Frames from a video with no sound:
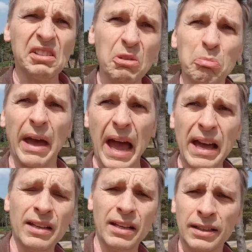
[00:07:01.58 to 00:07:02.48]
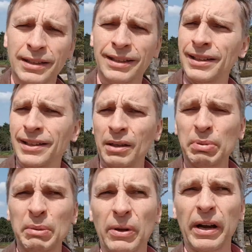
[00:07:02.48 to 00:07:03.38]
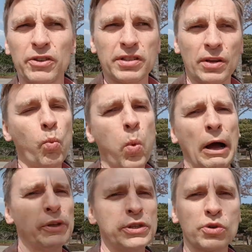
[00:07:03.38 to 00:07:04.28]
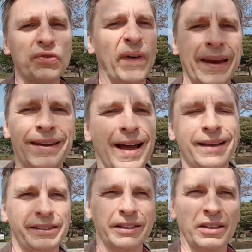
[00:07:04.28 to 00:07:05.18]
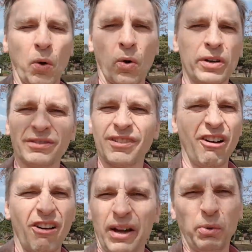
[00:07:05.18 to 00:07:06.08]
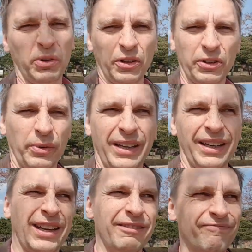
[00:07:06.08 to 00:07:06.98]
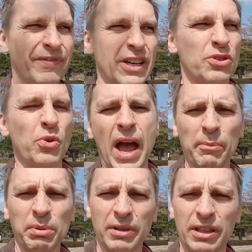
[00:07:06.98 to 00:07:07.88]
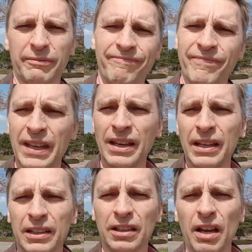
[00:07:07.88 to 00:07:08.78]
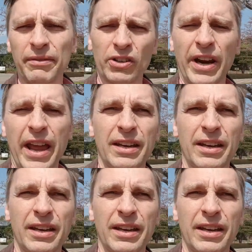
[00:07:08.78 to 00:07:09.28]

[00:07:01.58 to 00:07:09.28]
not bad. People either say, wow, this was fantastic, or no, I will not do it again. There's no happy medium. You love it or hate